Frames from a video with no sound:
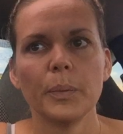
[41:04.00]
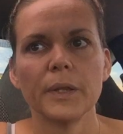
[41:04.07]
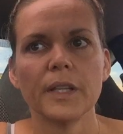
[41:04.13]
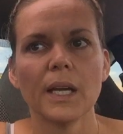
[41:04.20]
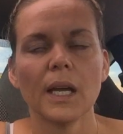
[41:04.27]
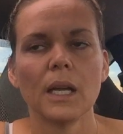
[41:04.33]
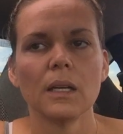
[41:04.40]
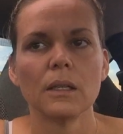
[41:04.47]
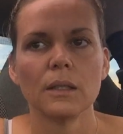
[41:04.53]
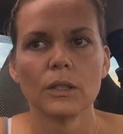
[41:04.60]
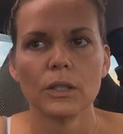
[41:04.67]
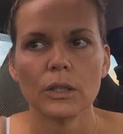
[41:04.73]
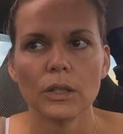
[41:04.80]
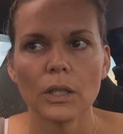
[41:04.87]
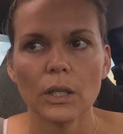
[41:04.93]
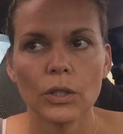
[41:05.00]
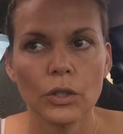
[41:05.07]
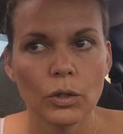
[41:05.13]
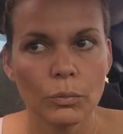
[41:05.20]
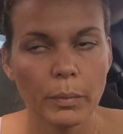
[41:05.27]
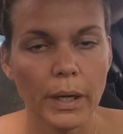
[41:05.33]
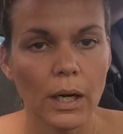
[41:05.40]
but then
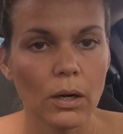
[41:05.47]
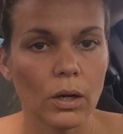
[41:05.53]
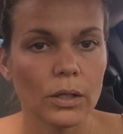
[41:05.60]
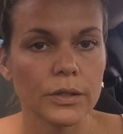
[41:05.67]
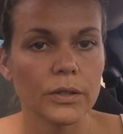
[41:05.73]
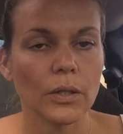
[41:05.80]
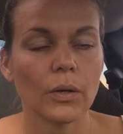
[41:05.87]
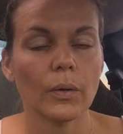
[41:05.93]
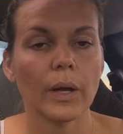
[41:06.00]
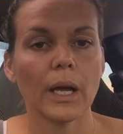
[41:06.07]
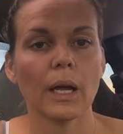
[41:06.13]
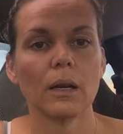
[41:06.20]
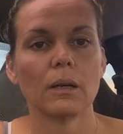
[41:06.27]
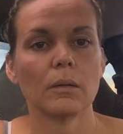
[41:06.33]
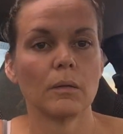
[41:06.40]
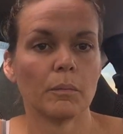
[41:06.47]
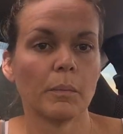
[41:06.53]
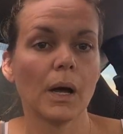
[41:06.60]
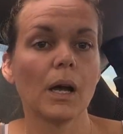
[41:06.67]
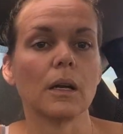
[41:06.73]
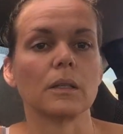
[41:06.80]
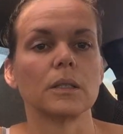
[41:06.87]
you might also get
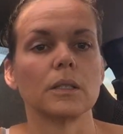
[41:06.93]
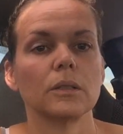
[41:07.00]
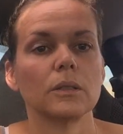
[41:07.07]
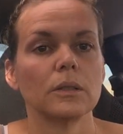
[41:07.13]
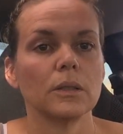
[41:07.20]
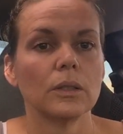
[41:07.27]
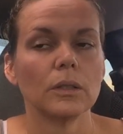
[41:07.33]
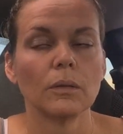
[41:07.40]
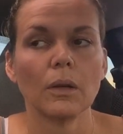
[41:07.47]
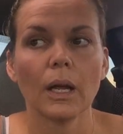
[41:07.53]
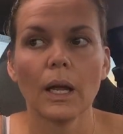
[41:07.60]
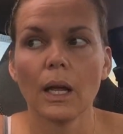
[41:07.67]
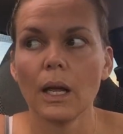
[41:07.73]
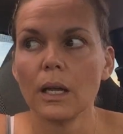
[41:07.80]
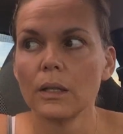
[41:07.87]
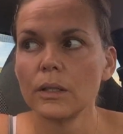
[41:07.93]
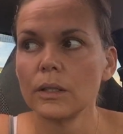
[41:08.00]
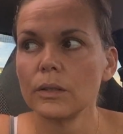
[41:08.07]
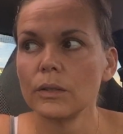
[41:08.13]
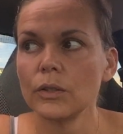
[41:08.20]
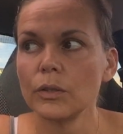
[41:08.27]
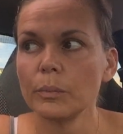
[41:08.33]
mugged, and
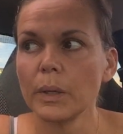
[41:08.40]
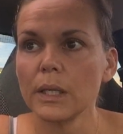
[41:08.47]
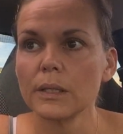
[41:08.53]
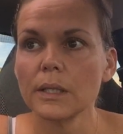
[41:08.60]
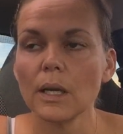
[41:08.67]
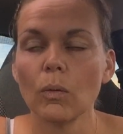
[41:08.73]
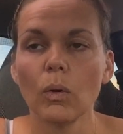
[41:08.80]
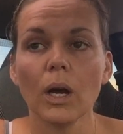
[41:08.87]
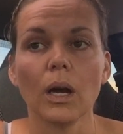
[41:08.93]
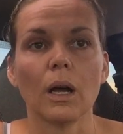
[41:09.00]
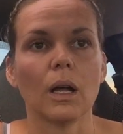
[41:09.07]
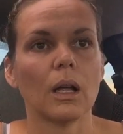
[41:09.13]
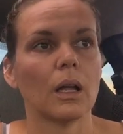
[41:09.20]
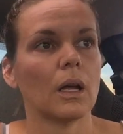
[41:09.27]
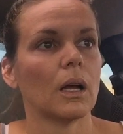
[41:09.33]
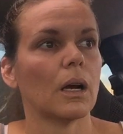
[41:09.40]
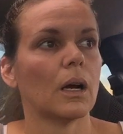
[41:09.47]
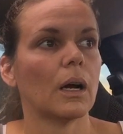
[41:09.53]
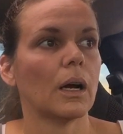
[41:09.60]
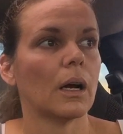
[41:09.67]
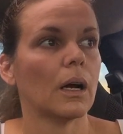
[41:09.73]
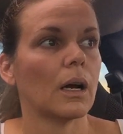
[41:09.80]
you might say, well,
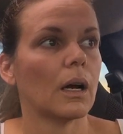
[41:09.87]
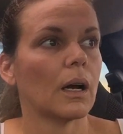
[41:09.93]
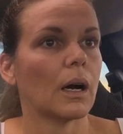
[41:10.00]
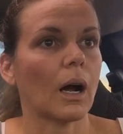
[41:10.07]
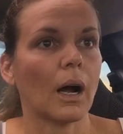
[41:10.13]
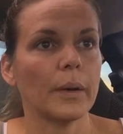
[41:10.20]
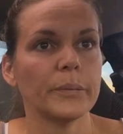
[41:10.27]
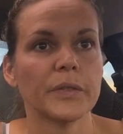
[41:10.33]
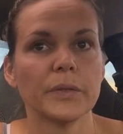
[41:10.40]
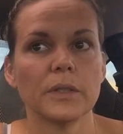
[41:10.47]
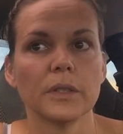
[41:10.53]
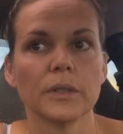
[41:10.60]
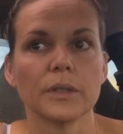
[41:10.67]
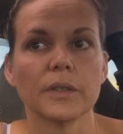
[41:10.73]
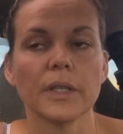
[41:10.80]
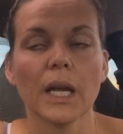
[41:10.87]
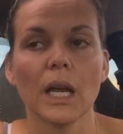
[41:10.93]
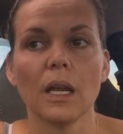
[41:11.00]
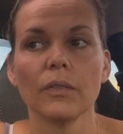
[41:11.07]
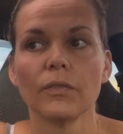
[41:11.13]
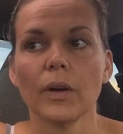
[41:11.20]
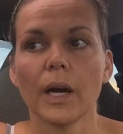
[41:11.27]
I'm still
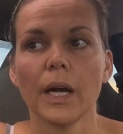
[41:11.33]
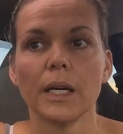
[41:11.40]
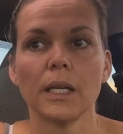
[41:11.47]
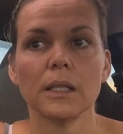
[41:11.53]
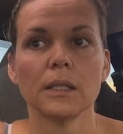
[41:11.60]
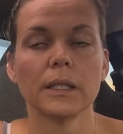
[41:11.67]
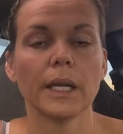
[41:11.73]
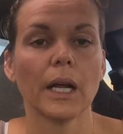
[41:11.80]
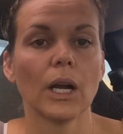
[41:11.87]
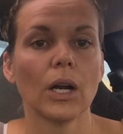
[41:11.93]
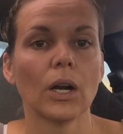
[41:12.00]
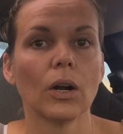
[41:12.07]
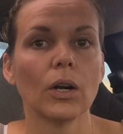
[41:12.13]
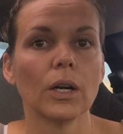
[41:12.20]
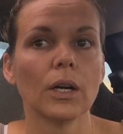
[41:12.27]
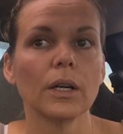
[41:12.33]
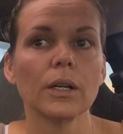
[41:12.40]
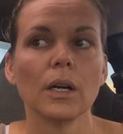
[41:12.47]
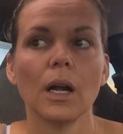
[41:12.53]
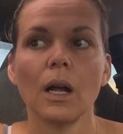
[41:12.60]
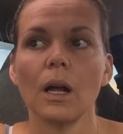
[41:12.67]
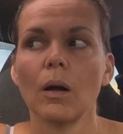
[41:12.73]
safe, I didn't get hurt,
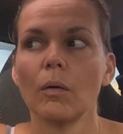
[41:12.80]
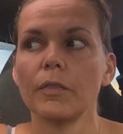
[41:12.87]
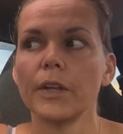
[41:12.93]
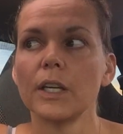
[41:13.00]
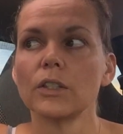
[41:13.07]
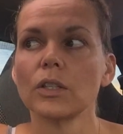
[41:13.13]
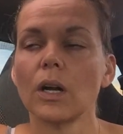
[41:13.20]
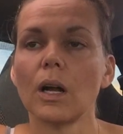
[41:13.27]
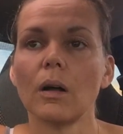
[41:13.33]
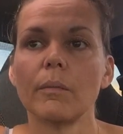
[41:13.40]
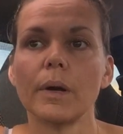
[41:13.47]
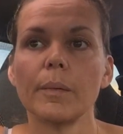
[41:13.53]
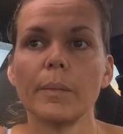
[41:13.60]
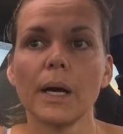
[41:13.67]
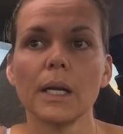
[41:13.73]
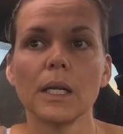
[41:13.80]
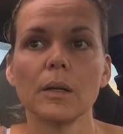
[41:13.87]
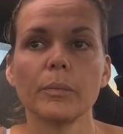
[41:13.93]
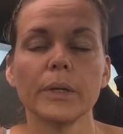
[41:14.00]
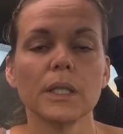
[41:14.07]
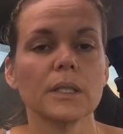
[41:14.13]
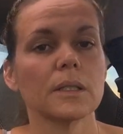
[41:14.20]
they took all my money,
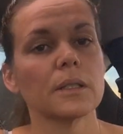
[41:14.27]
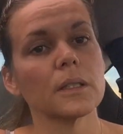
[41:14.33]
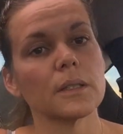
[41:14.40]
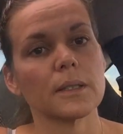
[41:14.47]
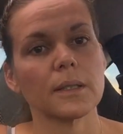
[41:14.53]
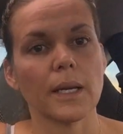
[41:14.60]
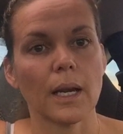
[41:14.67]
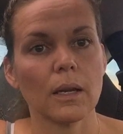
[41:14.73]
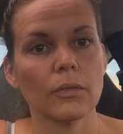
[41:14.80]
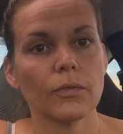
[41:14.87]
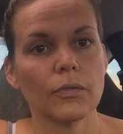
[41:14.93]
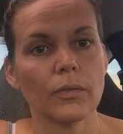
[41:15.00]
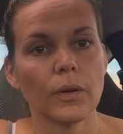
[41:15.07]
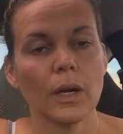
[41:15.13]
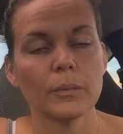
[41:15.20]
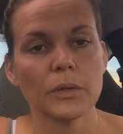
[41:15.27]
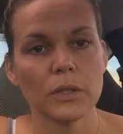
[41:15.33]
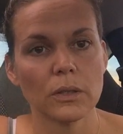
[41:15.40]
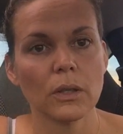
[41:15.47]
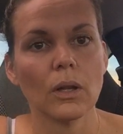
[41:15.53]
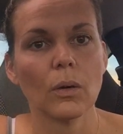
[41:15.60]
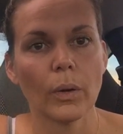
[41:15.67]
but it's still safe, I'm
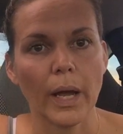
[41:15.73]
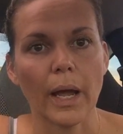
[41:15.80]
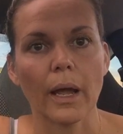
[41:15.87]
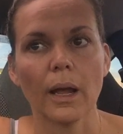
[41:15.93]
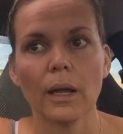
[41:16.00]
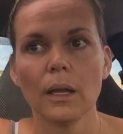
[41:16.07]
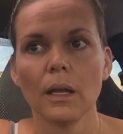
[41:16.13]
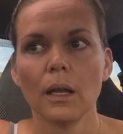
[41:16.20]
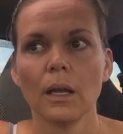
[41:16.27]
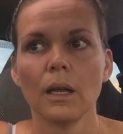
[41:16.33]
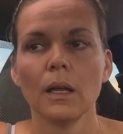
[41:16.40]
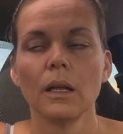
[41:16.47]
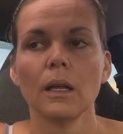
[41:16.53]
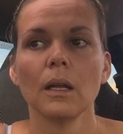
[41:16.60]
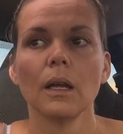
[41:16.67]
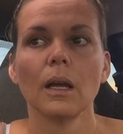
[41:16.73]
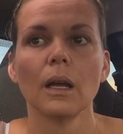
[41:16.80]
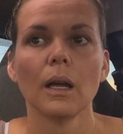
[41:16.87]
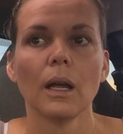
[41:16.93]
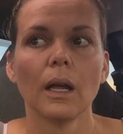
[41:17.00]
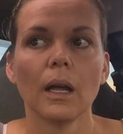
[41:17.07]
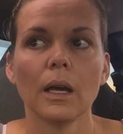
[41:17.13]
still okay.
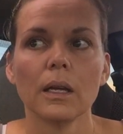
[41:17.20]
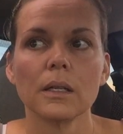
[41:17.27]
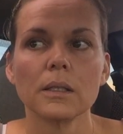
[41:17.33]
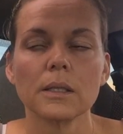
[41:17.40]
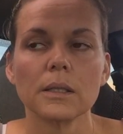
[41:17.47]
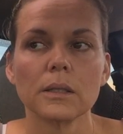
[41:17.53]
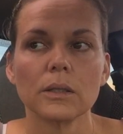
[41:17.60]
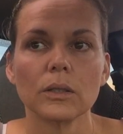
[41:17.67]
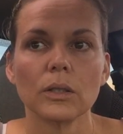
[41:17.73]
And